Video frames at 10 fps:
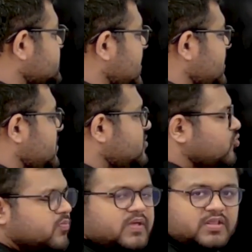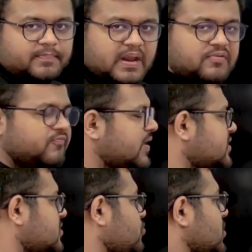n, it would be the prime
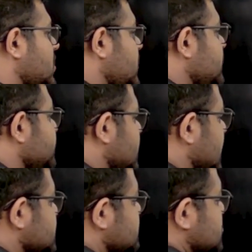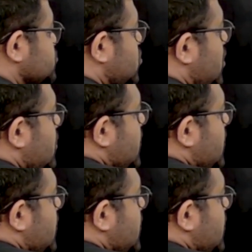factor only, as we saw.